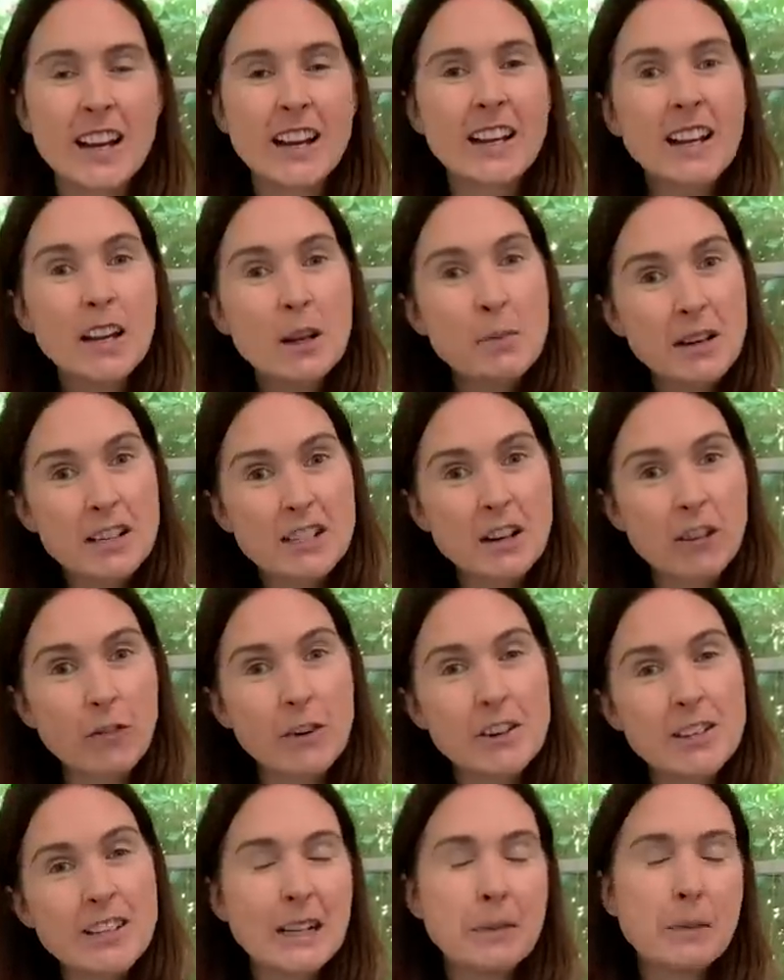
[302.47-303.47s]
a little bit
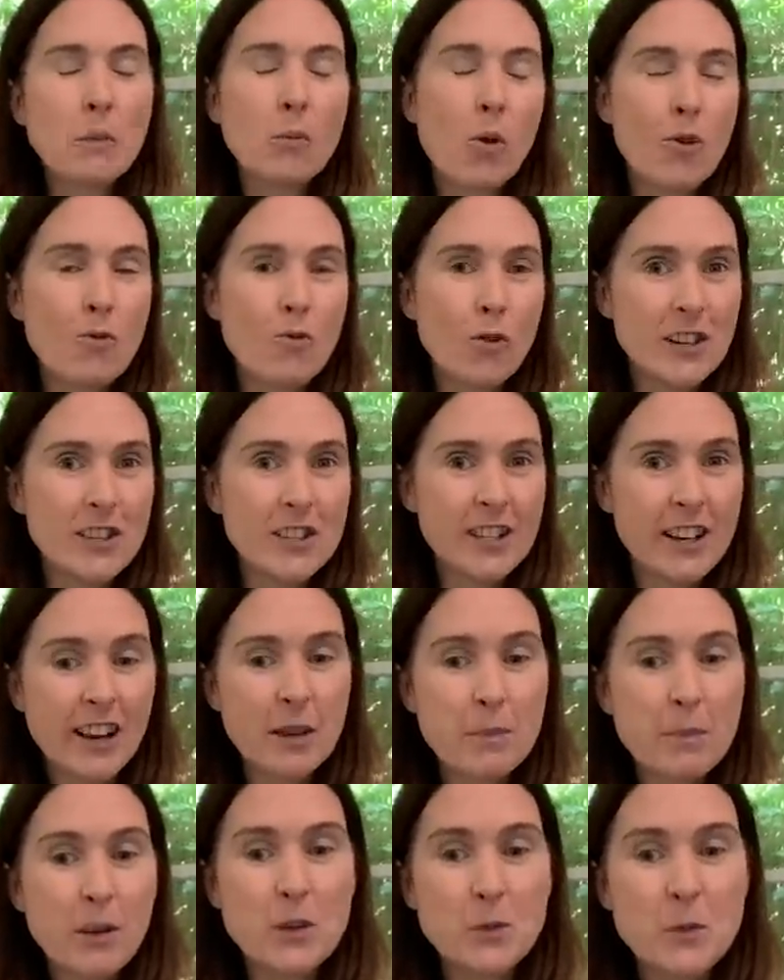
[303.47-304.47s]
different, a little bit more
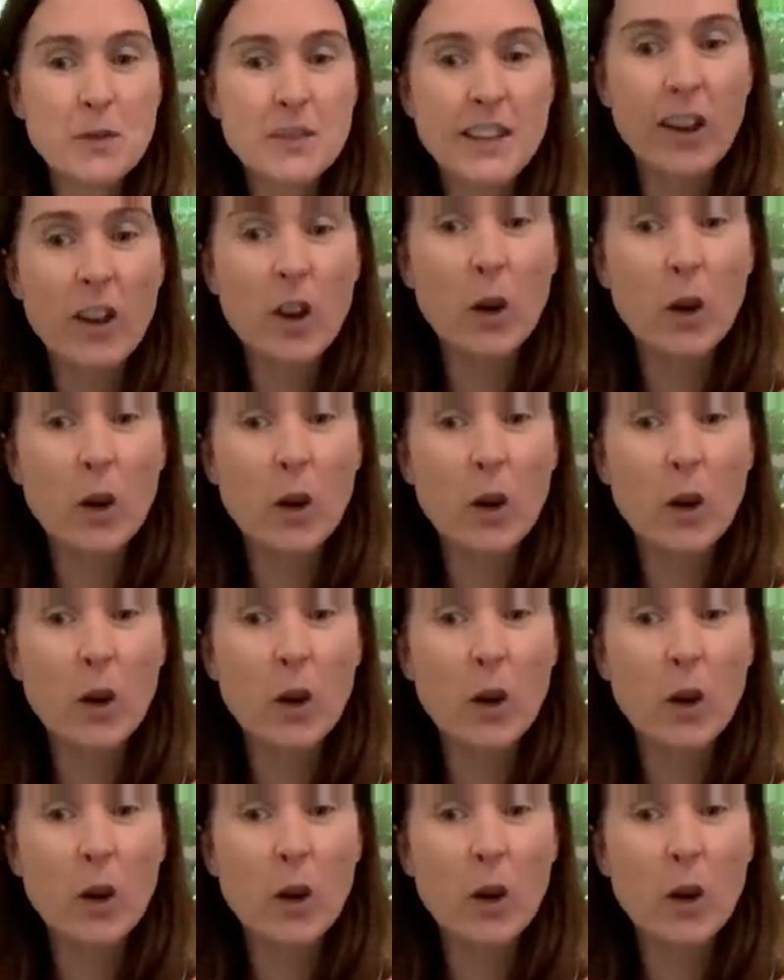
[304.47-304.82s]
rustic, because we've set